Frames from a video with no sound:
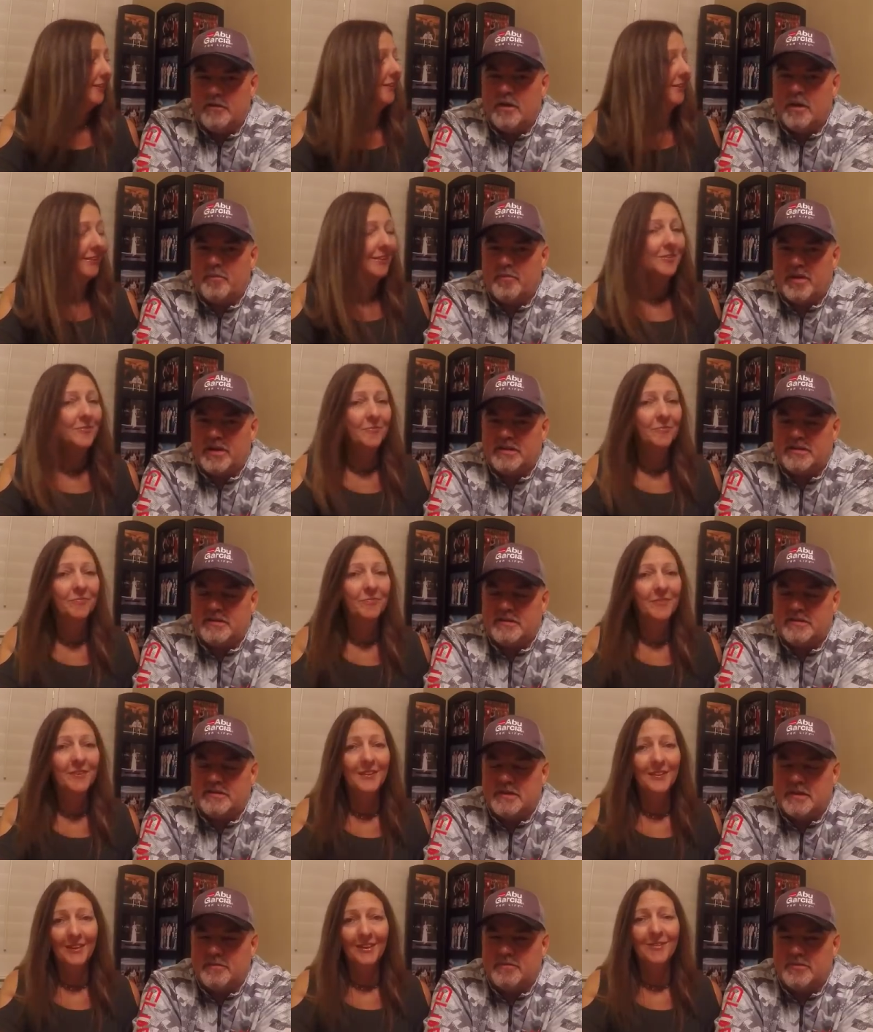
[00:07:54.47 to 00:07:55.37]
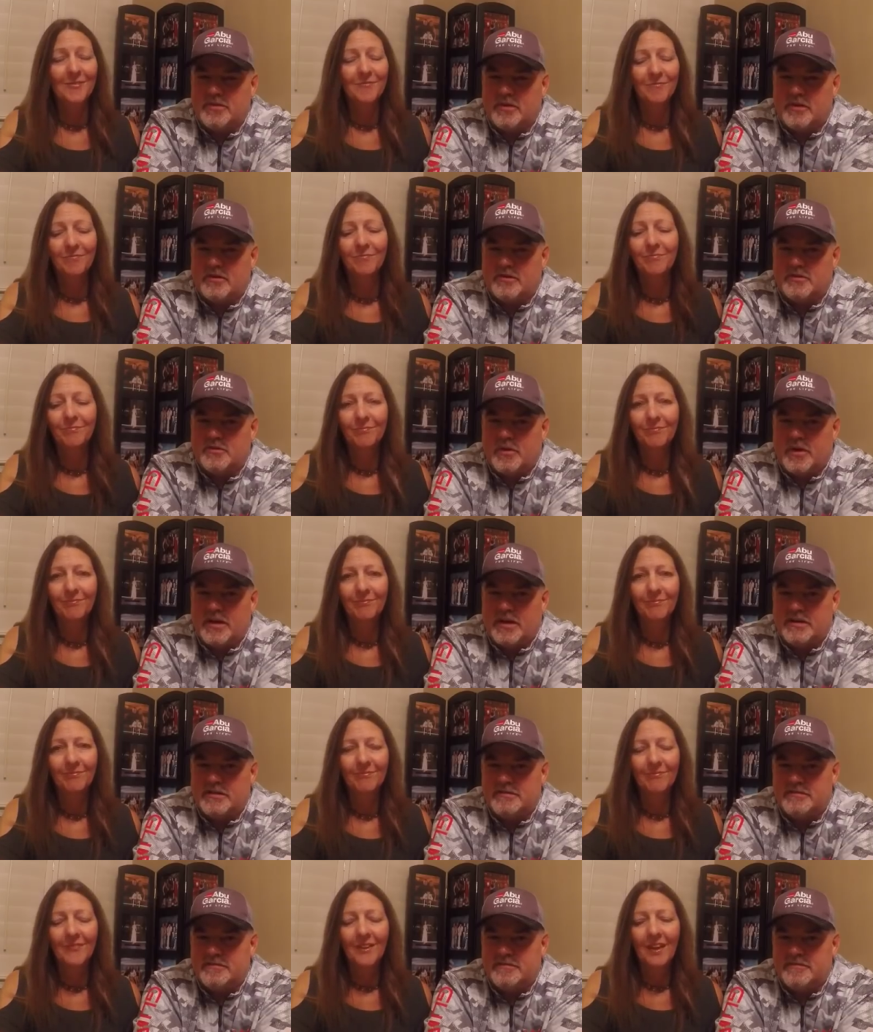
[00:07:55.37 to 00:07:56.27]
Speaker 1: you'll get back to the ship, so don't sweat
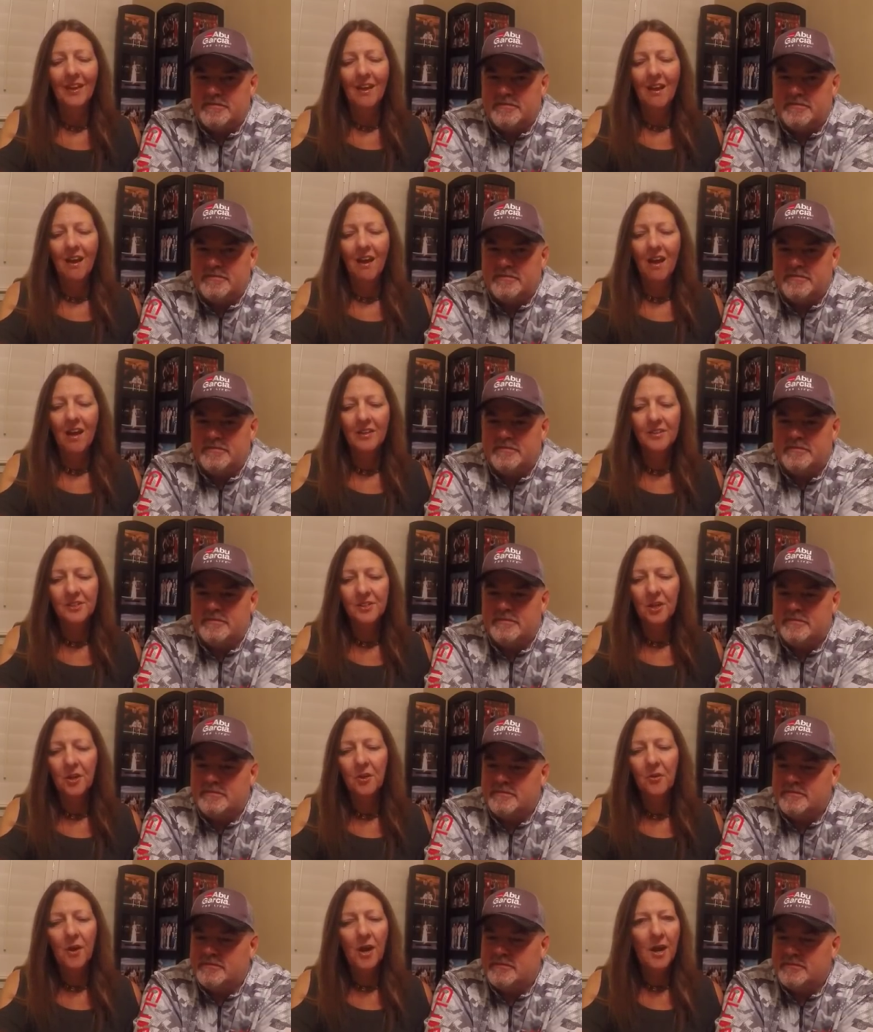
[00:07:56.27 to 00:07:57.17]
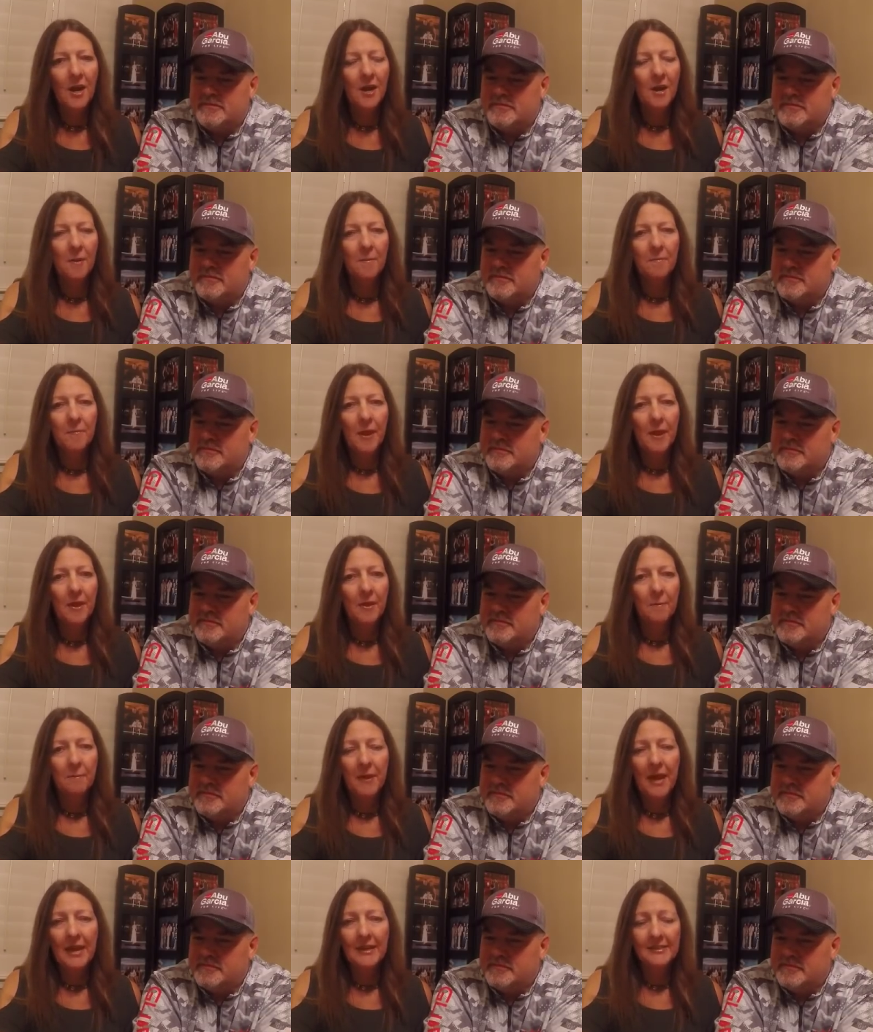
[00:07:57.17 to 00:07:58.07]
it.
Speaker 2: Also, um,
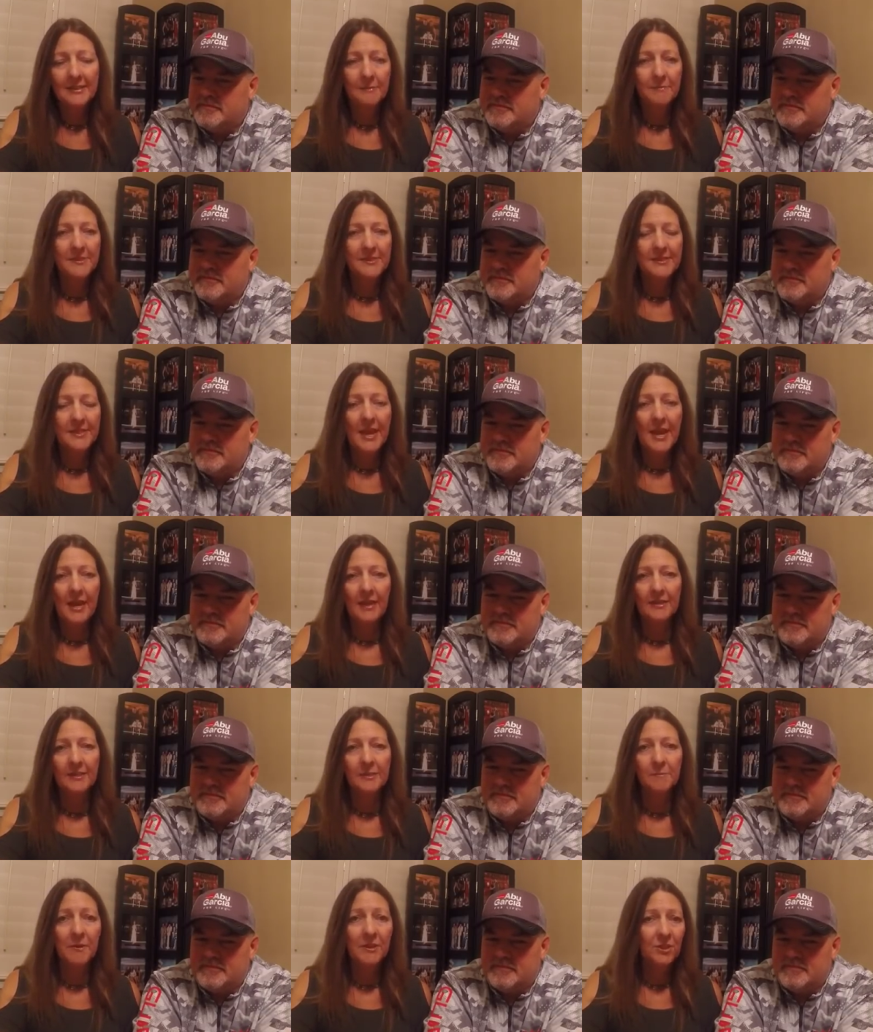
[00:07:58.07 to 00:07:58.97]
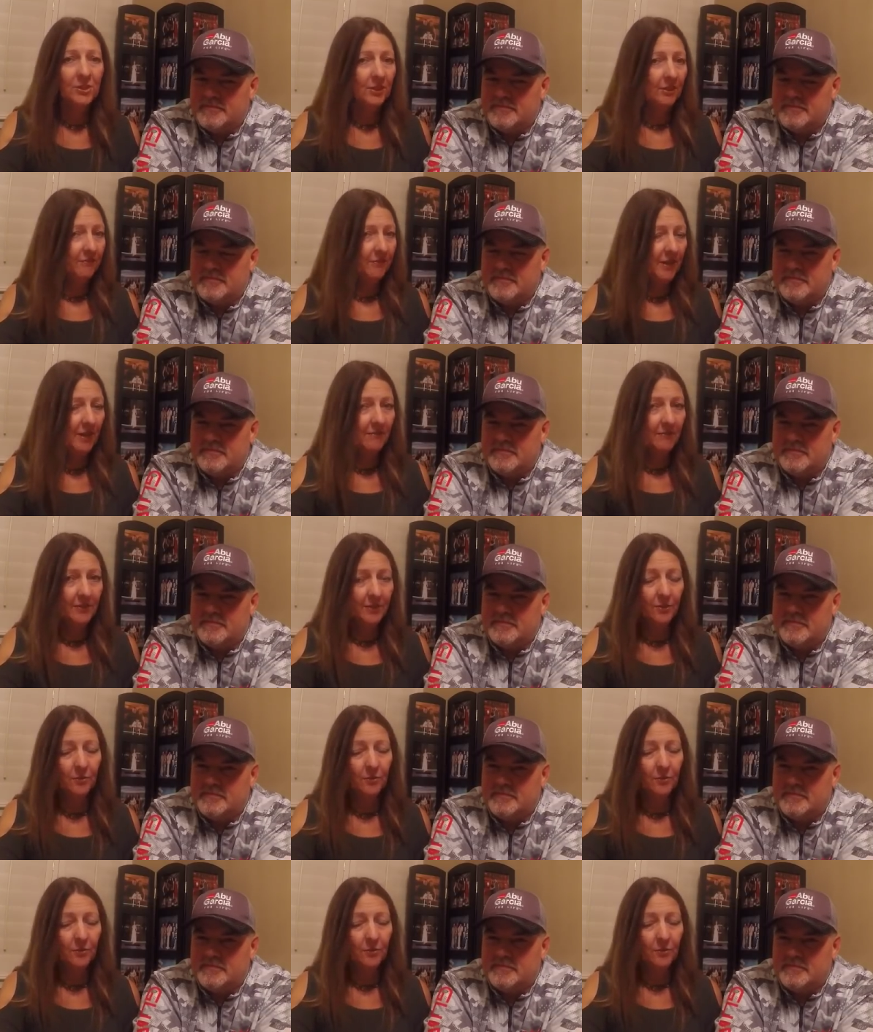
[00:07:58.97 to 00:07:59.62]
pack some snacks, especially if you have